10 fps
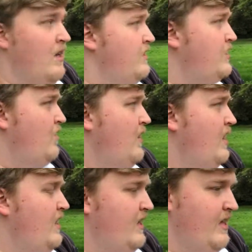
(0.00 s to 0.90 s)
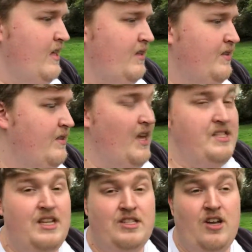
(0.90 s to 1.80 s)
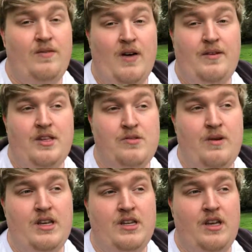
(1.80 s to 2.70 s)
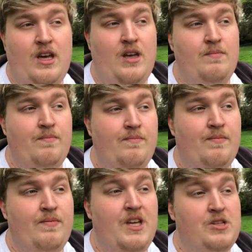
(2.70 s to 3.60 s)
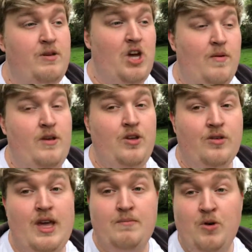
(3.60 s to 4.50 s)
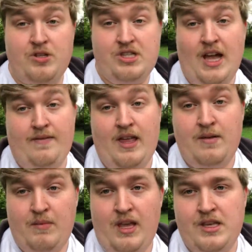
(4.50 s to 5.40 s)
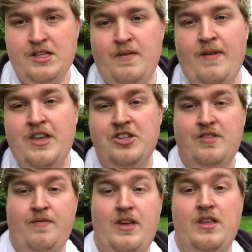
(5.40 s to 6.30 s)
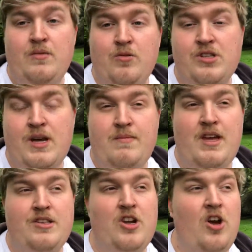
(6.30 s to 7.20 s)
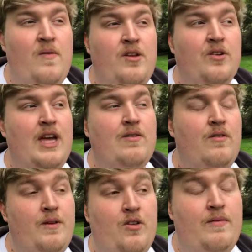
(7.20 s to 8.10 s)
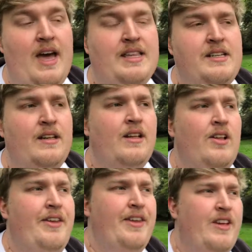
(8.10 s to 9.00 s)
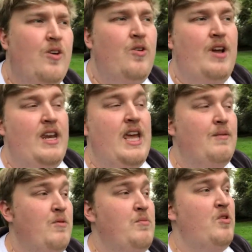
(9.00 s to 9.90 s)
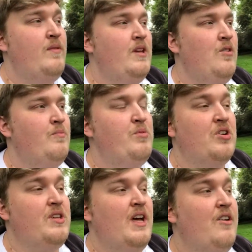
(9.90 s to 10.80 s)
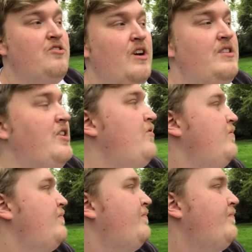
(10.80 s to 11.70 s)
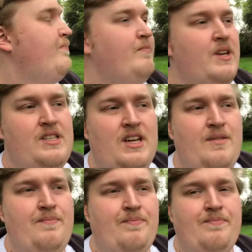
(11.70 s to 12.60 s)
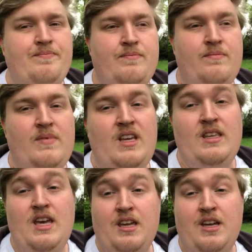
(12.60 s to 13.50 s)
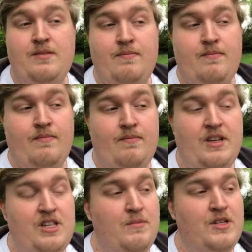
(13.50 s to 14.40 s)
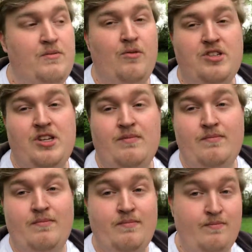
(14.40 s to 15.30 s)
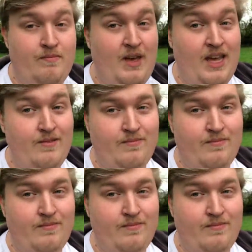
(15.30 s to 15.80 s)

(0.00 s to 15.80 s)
So that's it so far for this week. Next week, hopefully you'll get more stuff out of me, because Avengers: Infinity War is coming out. So hopefully you'll get a review of that, or any other movie or book that I'll try and do. But yeah, guys. Thanks so much for watching. Bye.